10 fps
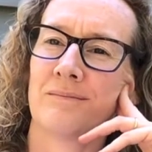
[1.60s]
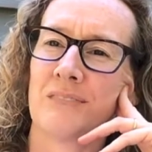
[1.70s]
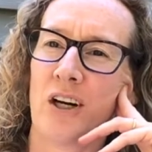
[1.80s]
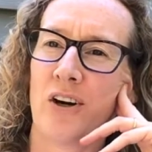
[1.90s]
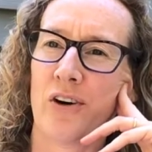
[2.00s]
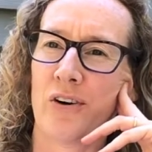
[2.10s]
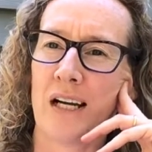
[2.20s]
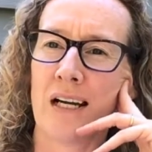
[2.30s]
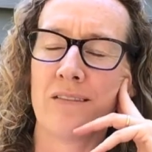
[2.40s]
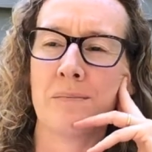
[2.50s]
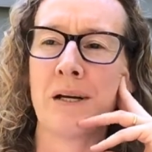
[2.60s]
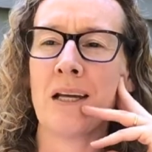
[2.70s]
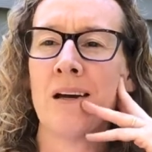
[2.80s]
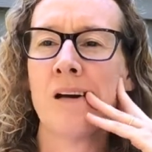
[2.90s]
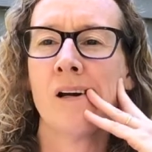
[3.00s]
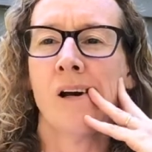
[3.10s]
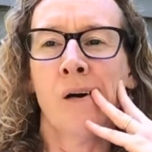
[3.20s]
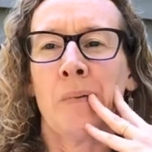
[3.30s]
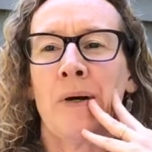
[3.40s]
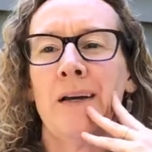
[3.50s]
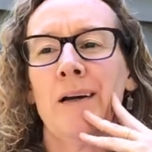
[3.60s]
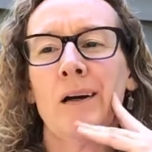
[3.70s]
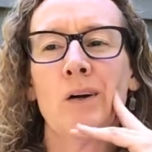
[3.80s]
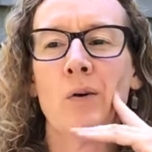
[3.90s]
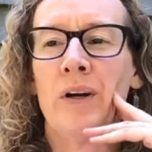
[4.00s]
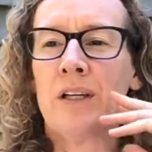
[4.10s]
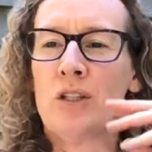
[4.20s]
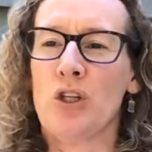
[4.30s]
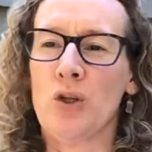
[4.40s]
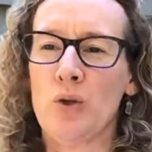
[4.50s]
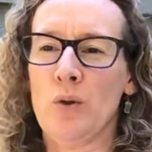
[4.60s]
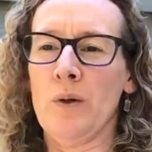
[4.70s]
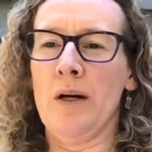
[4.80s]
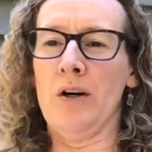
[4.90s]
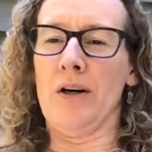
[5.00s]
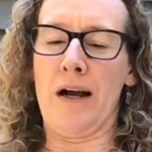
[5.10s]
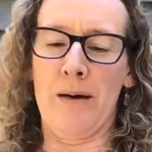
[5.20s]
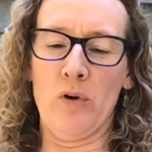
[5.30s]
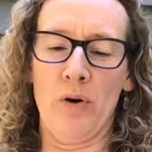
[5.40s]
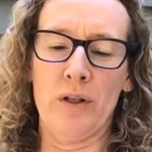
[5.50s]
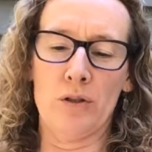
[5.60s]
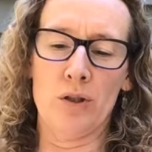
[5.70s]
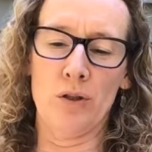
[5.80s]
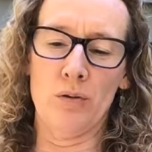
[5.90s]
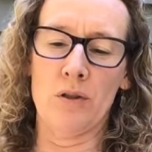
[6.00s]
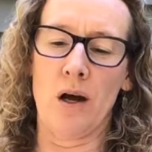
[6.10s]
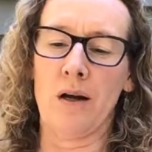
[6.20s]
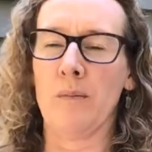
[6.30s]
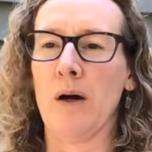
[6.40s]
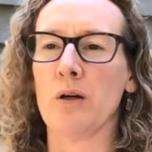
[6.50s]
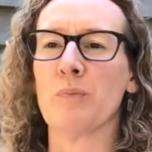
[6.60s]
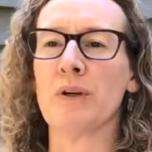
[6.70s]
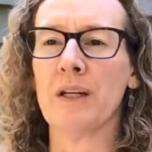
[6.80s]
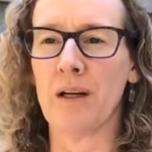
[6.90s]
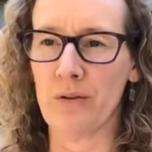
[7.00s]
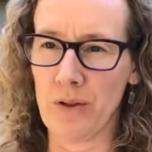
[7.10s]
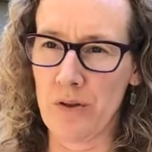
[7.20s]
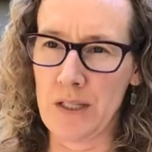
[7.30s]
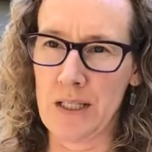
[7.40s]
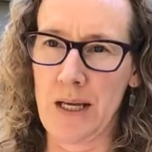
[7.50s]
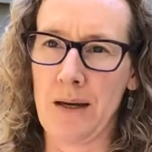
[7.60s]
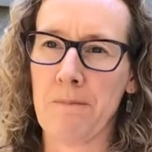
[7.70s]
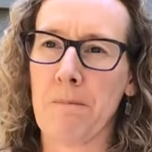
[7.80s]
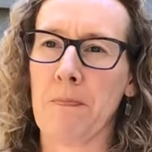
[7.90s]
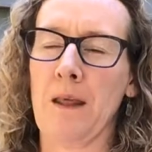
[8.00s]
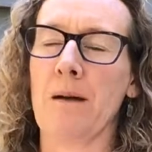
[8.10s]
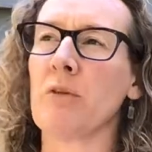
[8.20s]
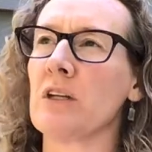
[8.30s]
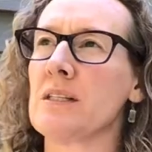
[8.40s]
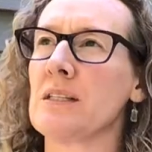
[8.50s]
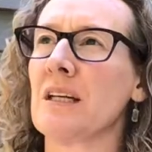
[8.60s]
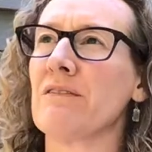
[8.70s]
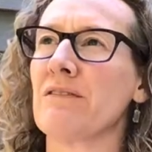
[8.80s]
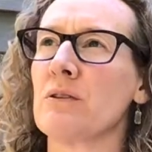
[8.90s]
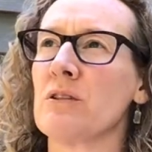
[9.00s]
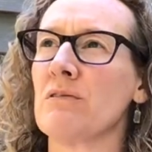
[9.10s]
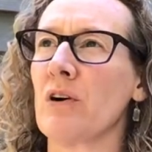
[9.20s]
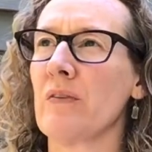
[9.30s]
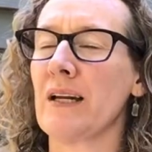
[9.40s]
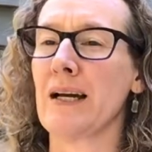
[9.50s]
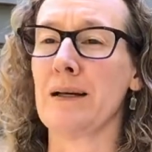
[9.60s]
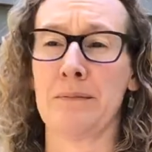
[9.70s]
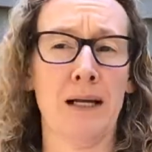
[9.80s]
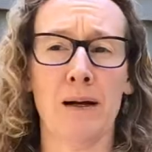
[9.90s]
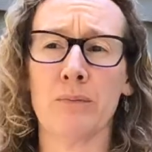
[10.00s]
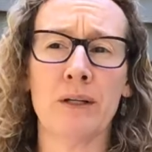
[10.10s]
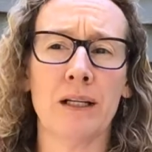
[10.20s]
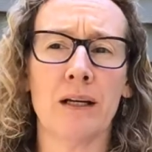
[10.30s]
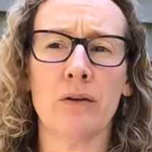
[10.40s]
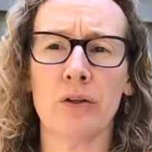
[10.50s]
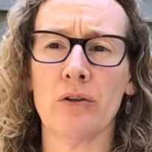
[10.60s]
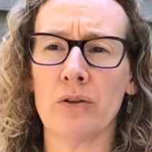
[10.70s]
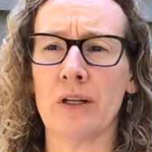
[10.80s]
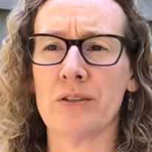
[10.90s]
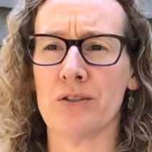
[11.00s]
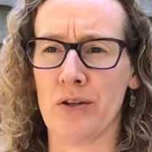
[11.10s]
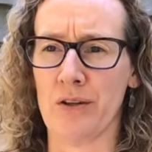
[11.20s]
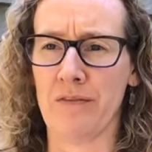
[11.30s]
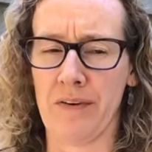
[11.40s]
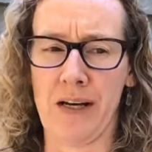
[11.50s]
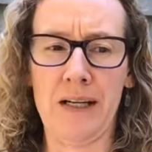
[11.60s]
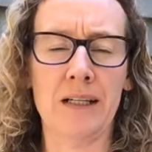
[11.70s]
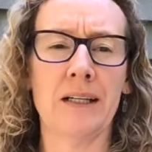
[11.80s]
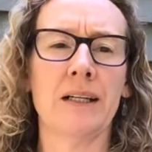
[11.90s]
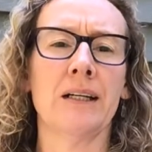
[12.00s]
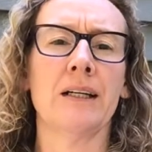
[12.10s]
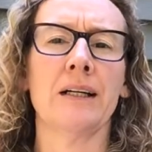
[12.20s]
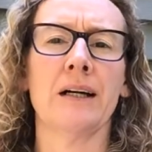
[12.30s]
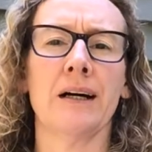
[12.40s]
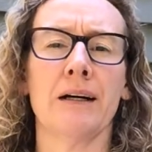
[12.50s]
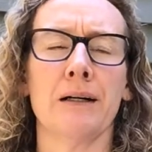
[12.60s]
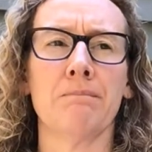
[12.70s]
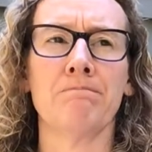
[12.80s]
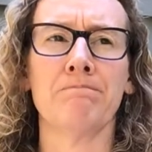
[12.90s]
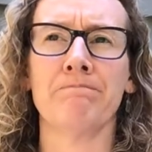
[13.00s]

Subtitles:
All right, everybody. We are going to, or I'm going to talk about prenatal yoga today. I'm going to say, first of all, that I am not prenatal yoga certified. Um,